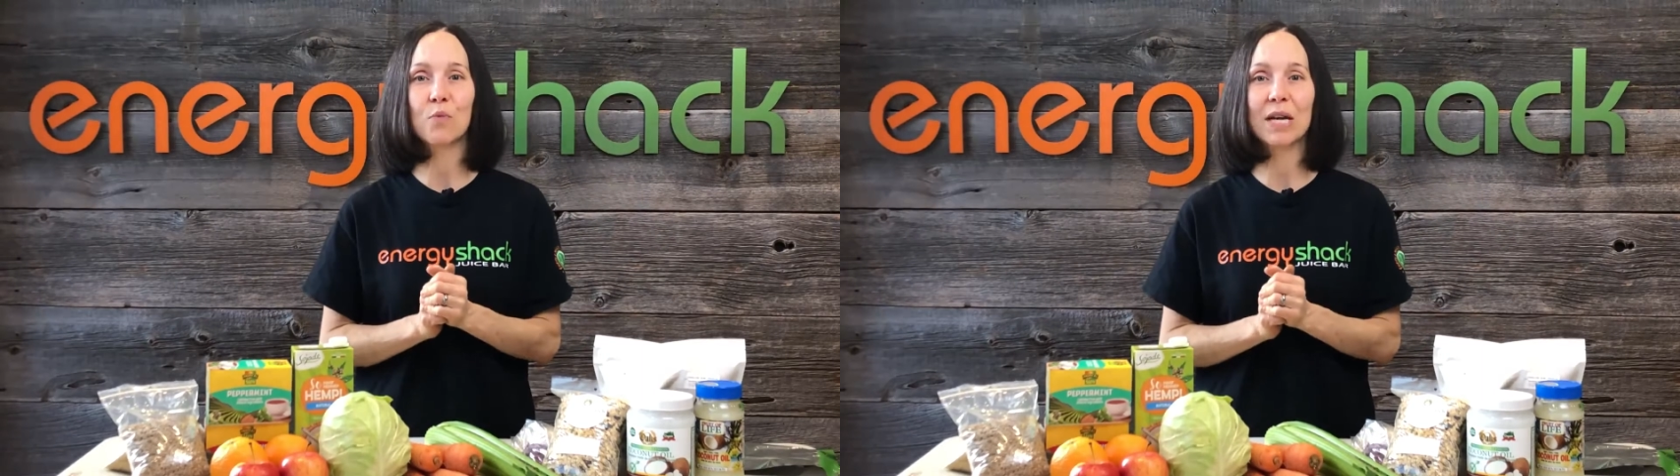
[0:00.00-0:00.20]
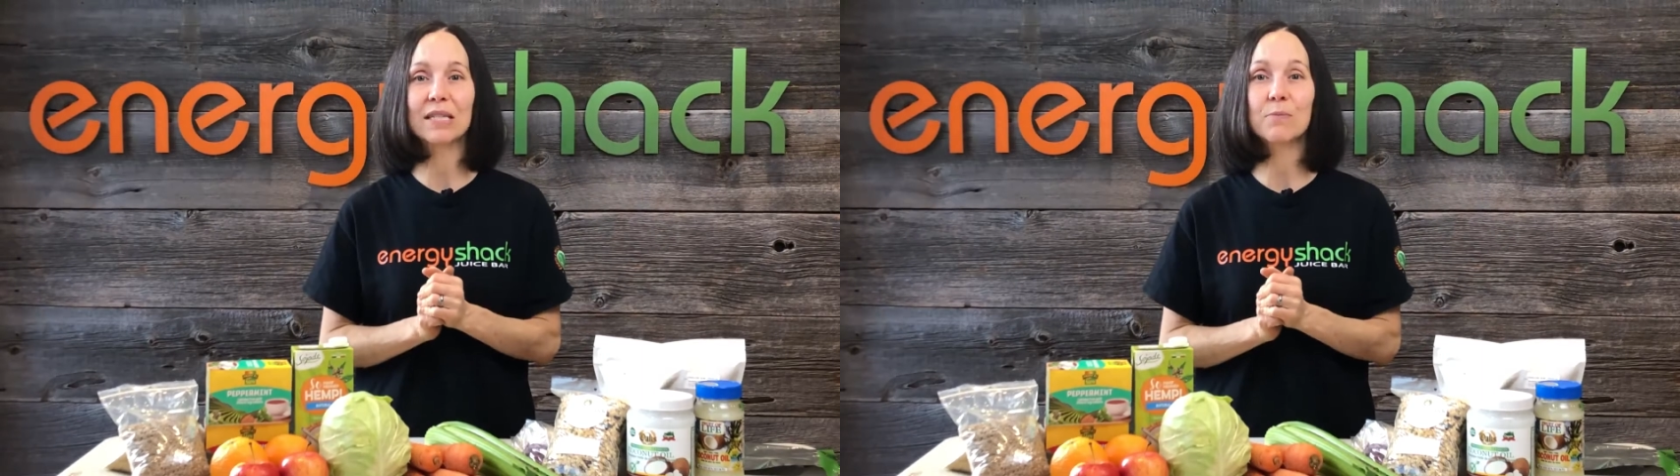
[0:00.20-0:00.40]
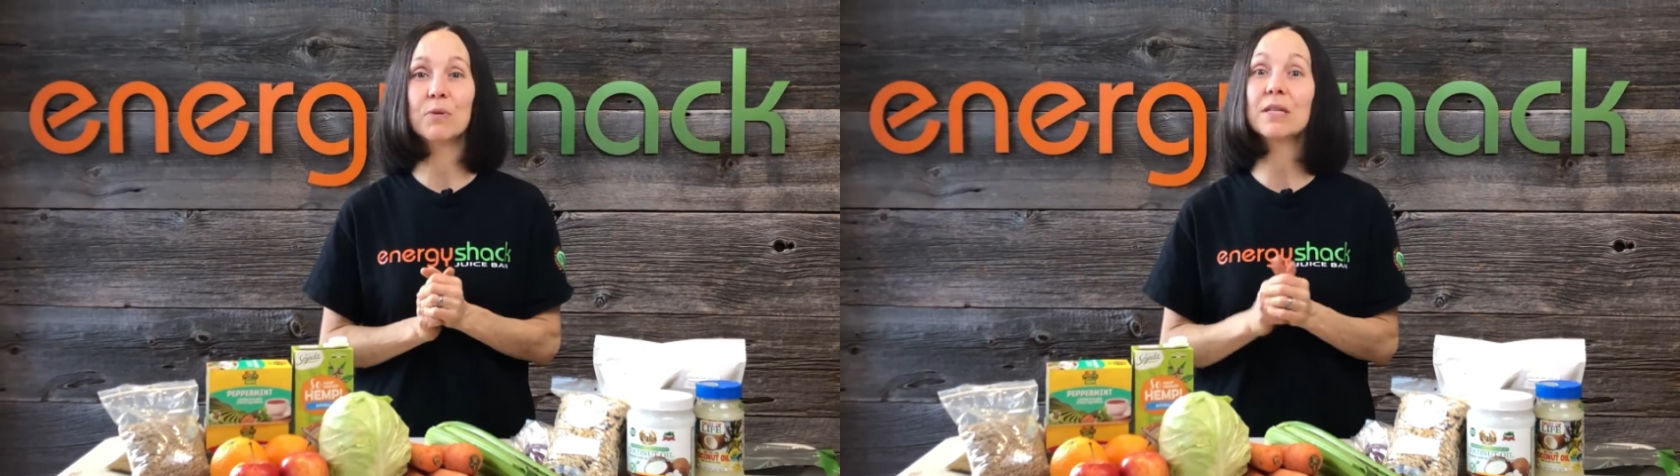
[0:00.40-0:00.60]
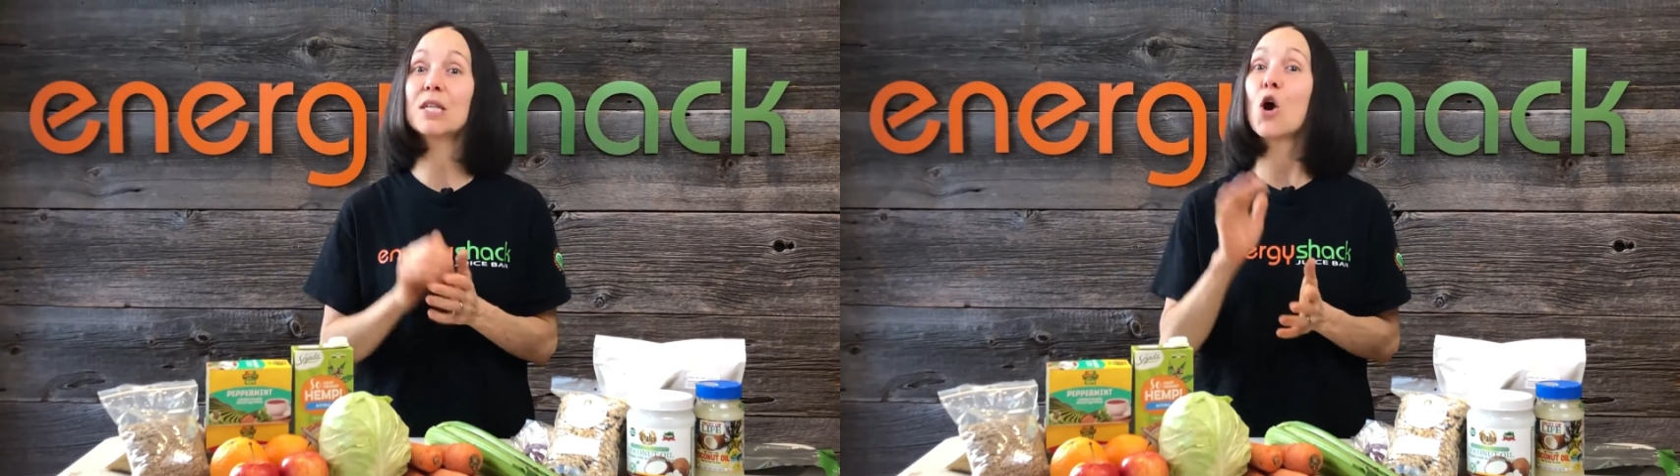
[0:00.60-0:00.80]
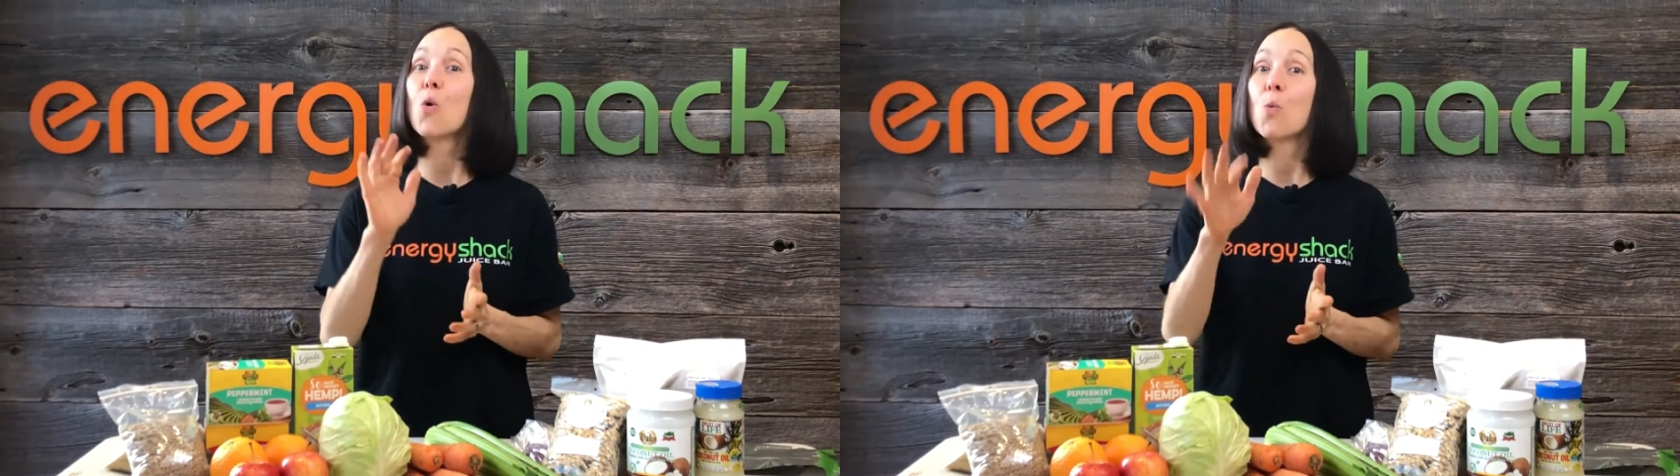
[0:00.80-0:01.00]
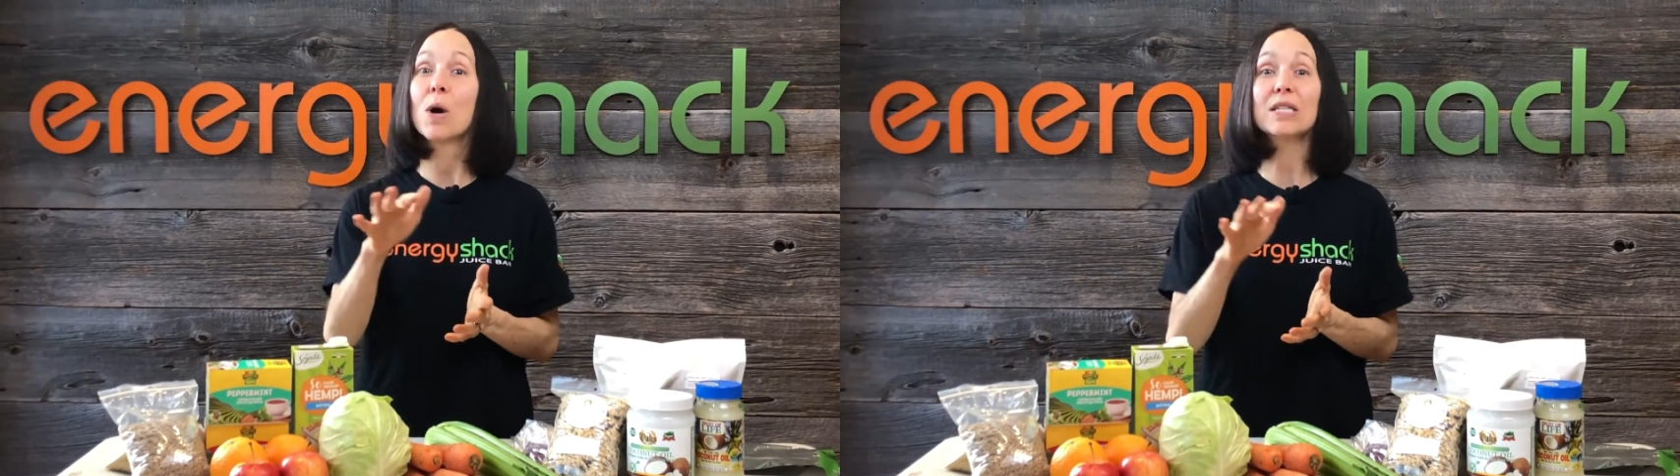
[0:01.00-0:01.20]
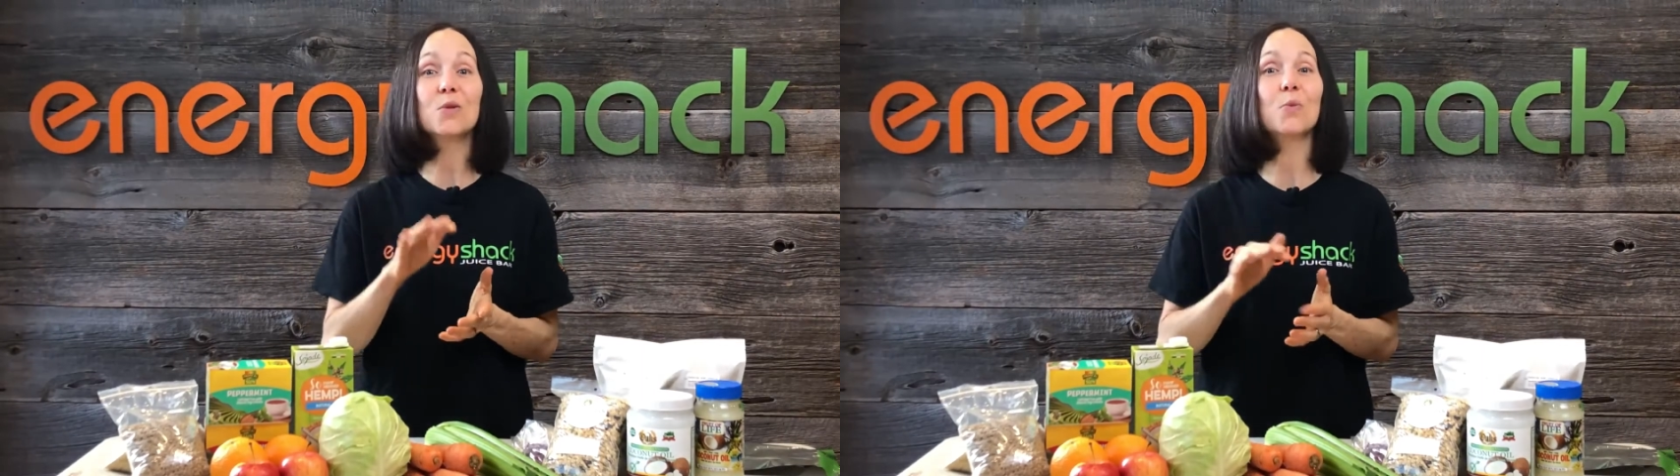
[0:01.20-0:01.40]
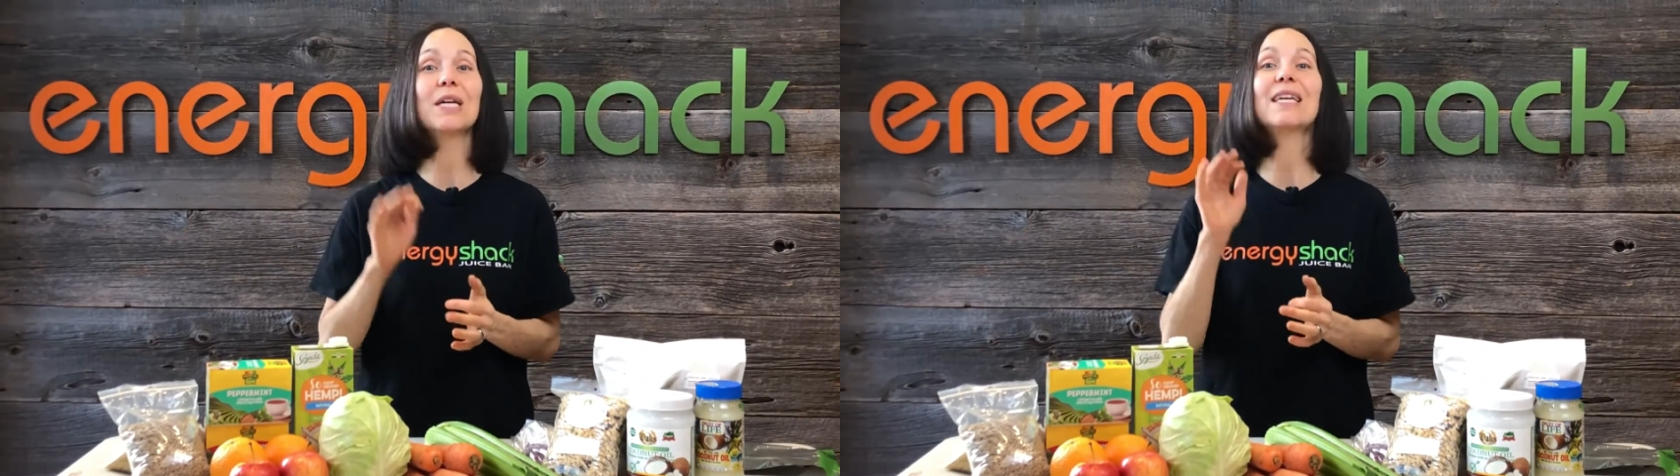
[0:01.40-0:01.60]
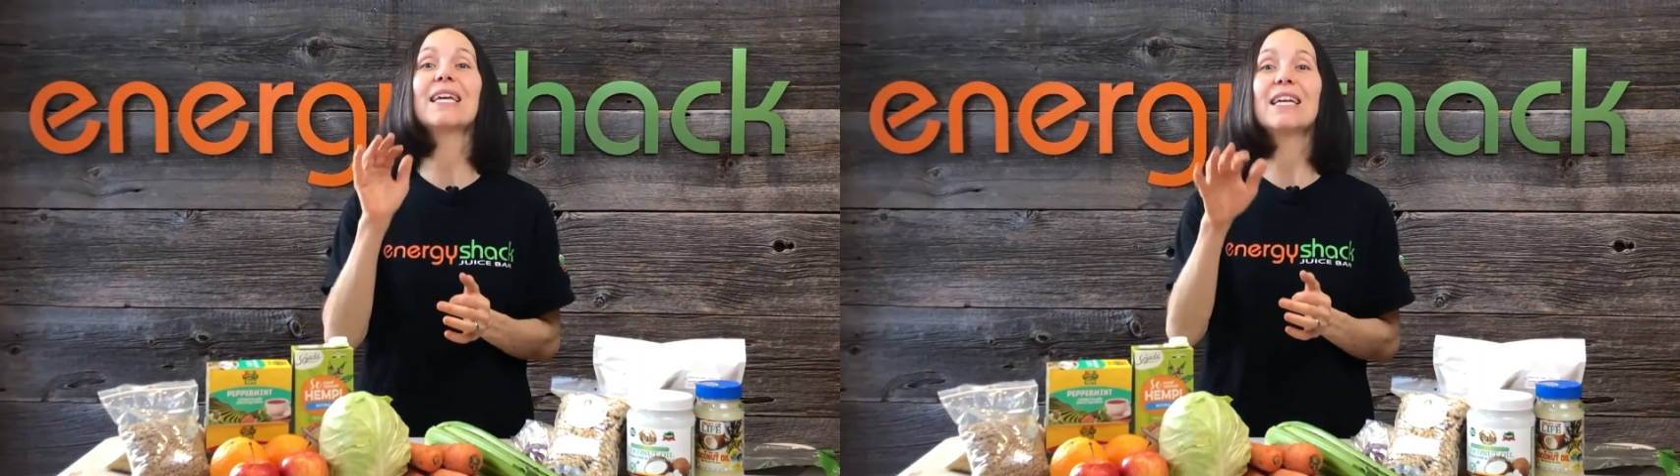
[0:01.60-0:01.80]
recipes once a week